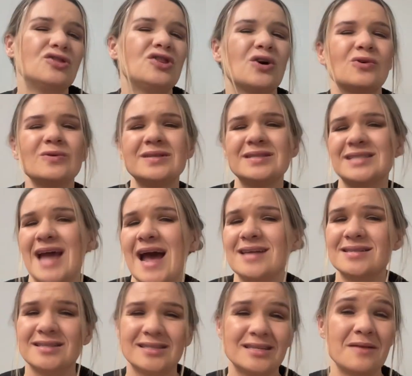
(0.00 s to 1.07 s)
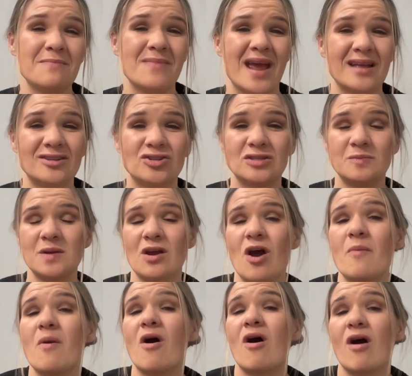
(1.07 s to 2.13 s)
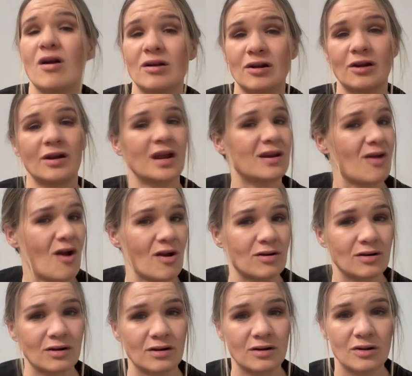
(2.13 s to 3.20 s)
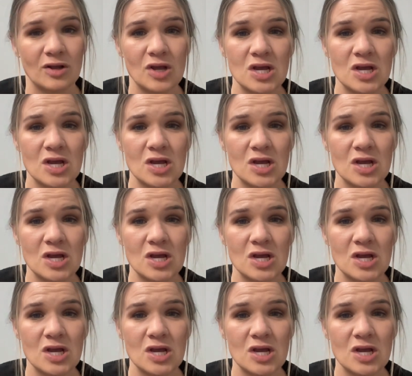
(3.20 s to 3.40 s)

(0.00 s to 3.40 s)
those tasks and demands just become harder and harder.